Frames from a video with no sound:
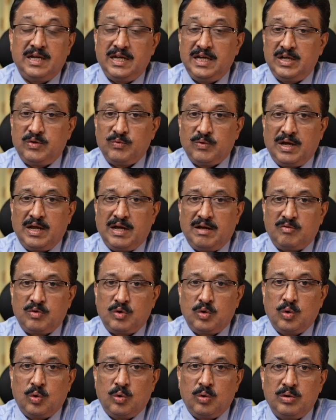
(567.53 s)
It will
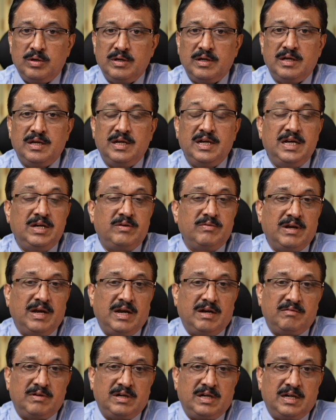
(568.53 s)
have gold, it will
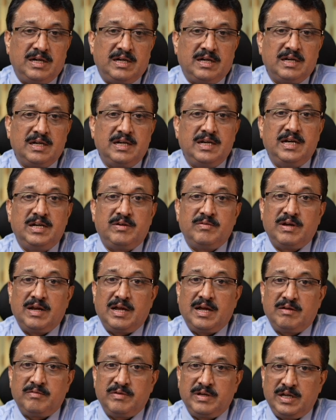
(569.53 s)
have debt, it will
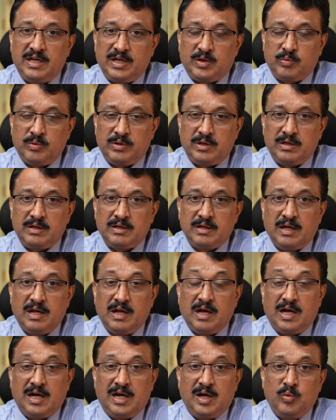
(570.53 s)
have equity.
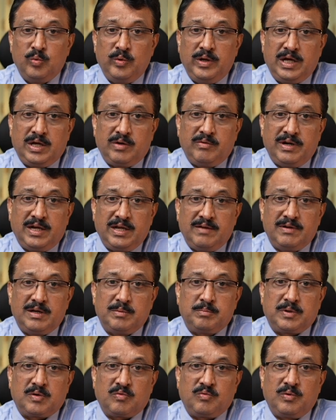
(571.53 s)
How equity
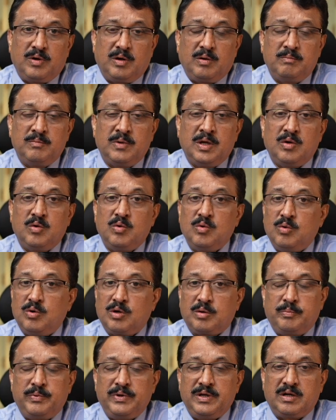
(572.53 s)
will perform
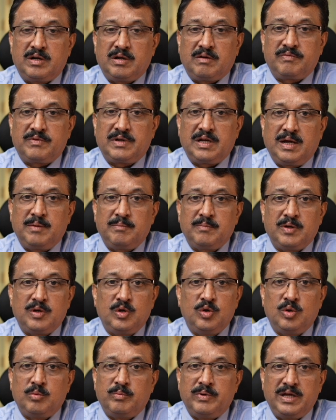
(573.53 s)
over period of time,
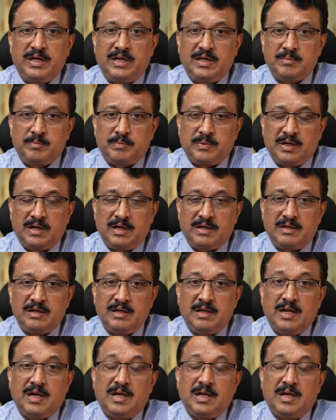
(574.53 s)
nobody can predict.